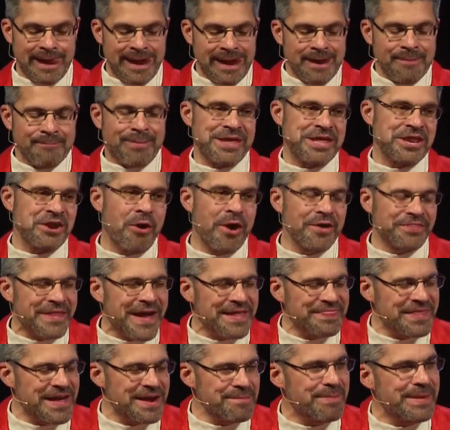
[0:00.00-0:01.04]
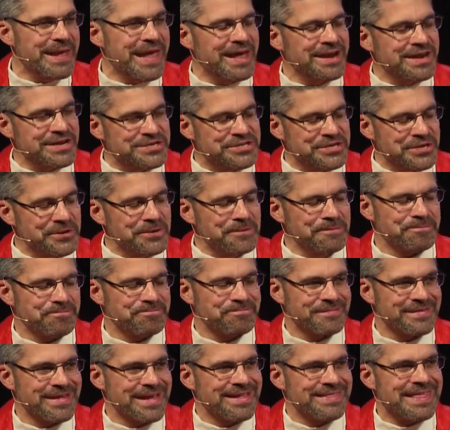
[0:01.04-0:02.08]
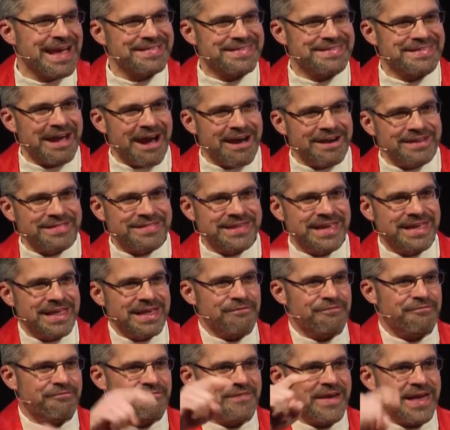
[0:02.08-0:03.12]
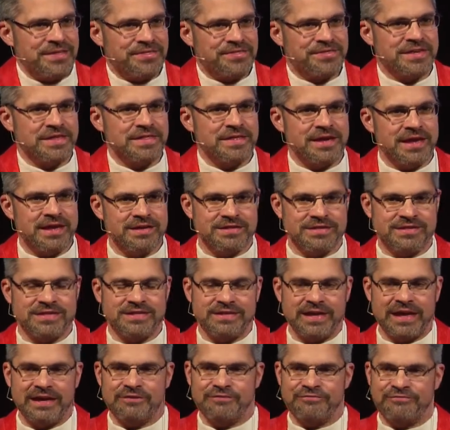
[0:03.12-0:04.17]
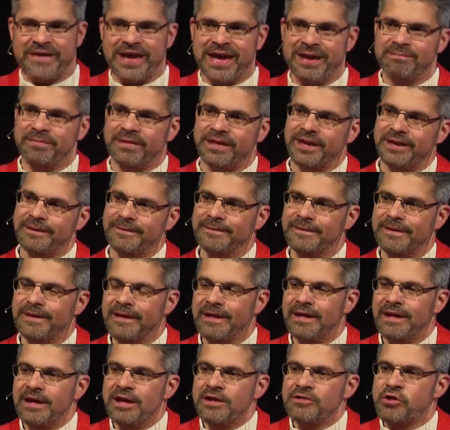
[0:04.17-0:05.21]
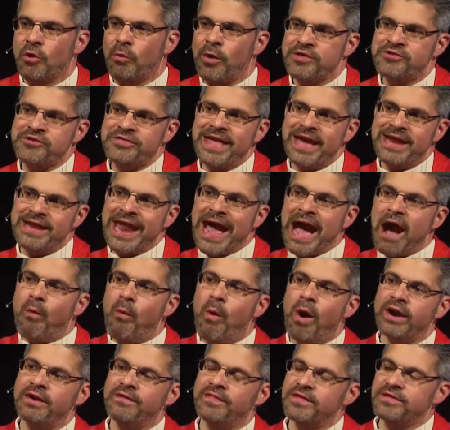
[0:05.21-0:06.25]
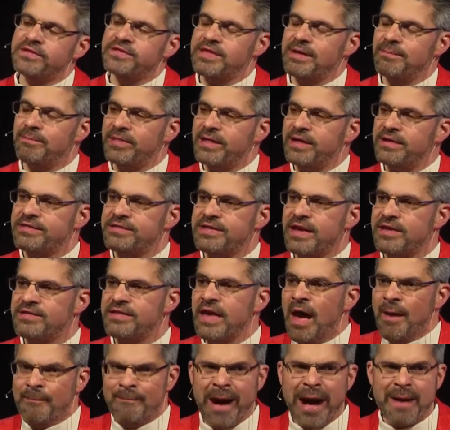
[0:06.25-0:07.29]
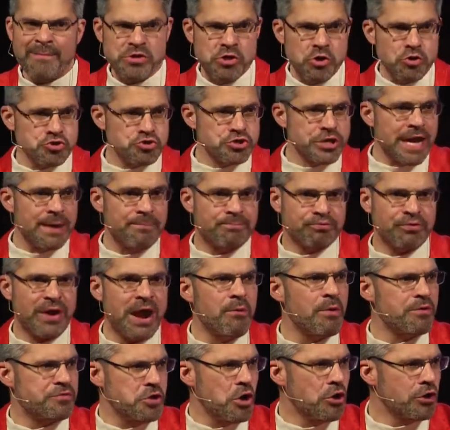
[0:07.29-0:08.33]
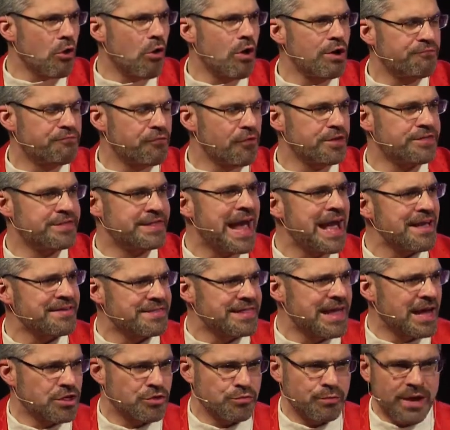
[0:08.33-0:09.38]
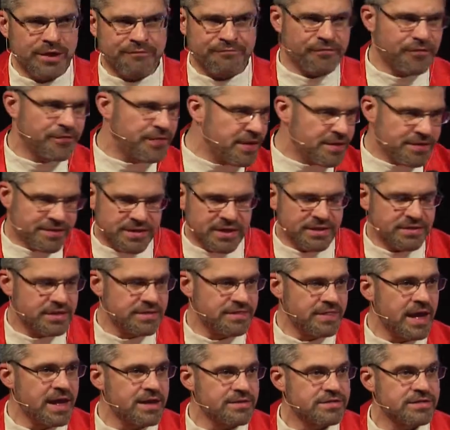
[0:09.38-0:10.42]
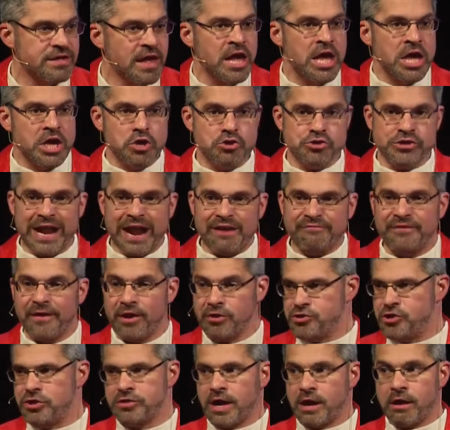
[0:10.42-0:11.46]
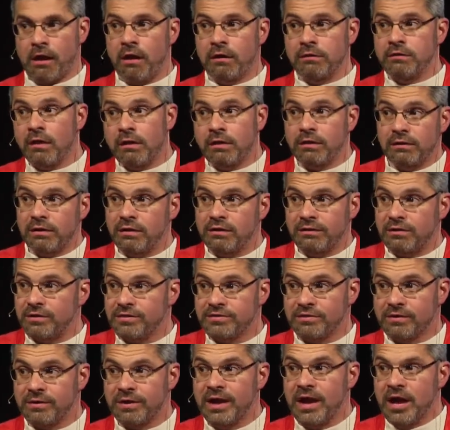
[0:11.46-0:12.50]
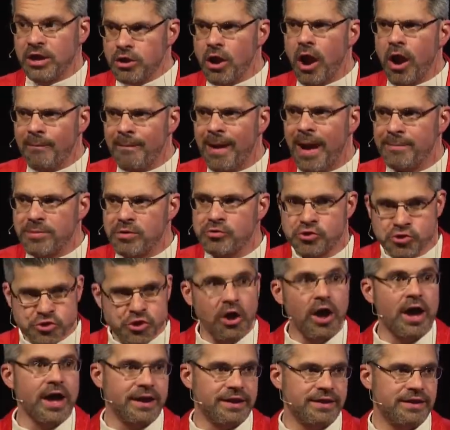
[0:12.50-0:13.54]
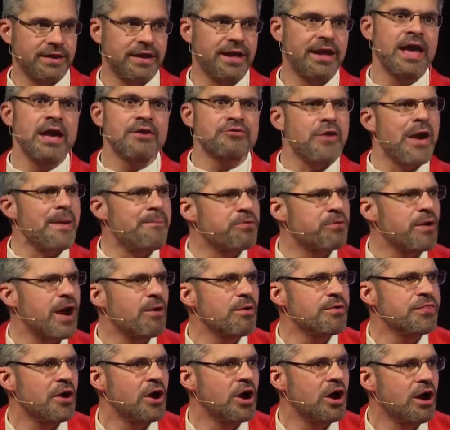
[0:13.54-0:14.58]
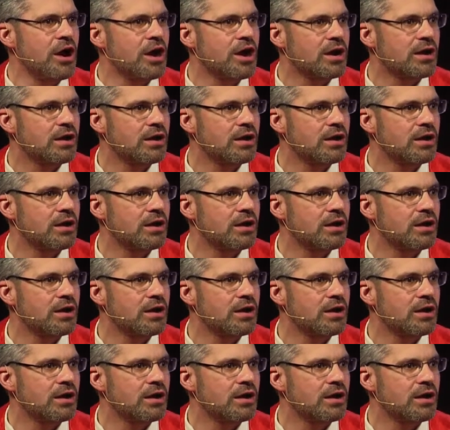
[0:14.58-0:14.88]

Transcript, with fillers: But you know what that then began to do? That started to give faith to the, his, his family. To which then now one of the siblings says, "Mom, you should get prayed with. You're going for a test next week for this, this, and this. You should have." She's like, "Oh, no, no, no. So, no, Mom, you should." So I pray with her.